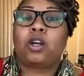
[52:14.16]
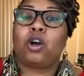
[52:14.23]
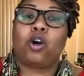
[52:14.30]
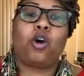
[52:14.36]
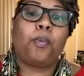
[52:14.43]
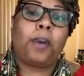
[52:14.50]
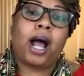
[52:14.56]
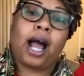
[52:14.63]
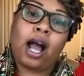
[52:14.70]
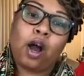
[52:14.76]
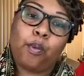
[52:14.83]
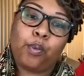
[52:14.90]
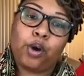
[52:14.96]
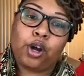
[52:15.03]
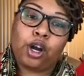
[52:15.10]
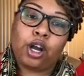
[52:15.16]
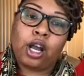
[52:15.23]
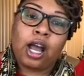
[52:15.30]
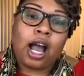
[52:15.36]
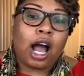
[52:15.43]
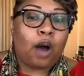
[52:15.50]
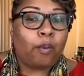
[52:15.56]
girl
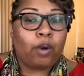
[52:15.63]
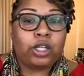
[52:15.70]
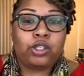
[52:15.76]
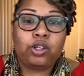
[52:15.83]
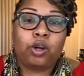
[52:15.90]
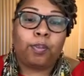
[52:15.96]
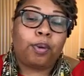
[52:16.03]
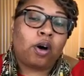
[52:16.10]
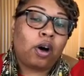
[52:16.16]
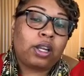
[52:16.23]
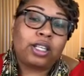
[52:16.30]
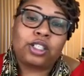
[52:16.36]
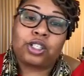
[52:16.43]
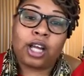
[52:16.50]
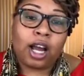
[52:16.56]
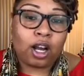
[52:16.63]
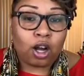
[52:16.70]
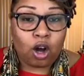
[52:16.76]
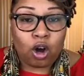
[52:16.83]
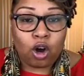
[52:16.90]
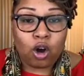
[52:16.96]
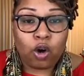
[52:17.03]
power. I want you to ball and
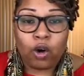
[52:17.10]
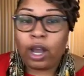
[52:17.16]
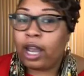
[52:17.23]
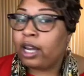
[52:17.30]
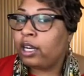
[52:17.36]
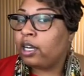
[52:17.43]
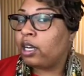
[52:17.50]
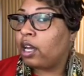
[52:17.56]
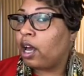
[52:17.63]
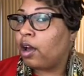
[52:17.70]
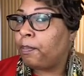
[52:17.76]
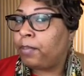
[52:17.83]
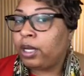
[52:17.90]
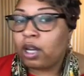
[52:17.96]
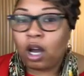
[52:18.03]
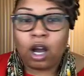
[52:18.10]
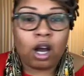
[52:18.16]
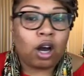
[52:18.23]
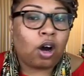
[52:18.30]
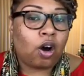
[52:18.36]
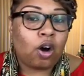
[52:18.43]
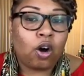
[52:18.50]
shot call, and
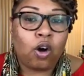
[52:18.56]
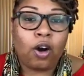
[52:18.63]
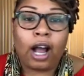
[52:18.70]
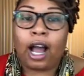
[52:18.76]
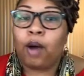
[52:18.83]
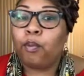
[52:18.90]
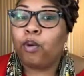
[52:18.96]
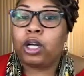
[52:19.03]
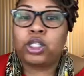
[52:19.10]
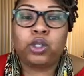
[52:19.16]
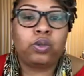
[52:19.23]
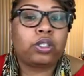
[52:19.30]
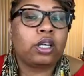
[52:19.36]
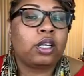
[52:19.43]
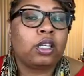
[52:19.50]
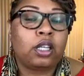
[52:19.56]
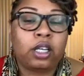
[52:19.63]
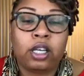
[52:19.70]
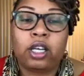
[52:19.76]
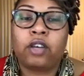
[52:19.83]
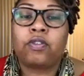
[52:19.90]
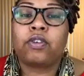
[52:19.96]
beyond all, I want you to
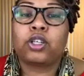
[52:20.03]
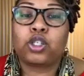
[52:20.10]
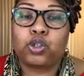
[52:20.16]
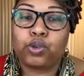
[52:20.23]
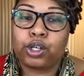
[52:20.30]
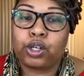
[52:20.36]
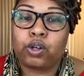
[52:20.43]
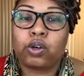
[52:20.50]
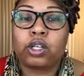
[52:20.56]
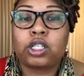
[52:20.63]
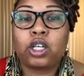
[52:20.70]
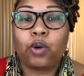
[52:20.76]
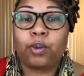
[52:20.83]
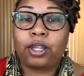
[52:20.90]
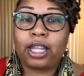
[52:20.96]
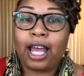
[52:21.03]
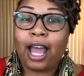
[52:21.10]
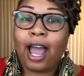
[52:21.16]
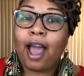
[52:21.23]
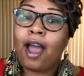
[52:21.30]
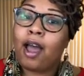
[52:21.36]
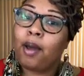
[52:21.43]
live trill. So with
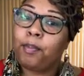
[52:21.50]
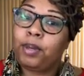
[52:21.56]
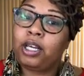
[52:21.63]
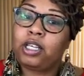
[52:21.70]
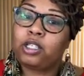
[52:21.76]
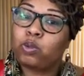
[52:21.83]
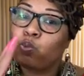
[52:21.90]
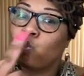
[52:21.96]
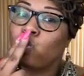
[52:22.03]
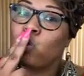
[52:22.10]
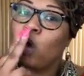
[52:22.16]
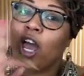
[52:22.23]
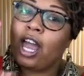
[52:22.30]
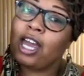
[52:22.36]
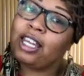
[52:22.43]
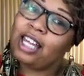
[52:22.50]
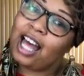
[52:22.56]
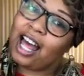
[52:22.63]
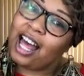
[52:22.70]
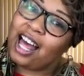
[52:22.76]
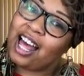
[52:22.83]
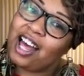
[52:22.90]
that, peace and
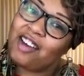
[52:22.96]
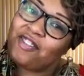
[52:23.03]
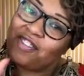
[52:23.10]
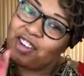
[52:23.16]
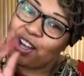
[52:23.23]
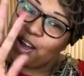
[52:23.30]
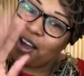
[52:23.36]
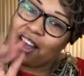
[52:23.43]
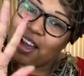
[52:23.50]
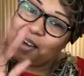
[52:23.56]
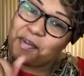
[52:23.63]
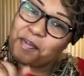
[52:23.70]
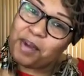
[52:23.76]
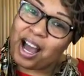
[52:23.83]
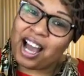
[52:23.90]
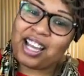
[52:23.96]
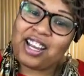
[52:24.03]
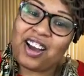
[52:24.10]
love. Bye,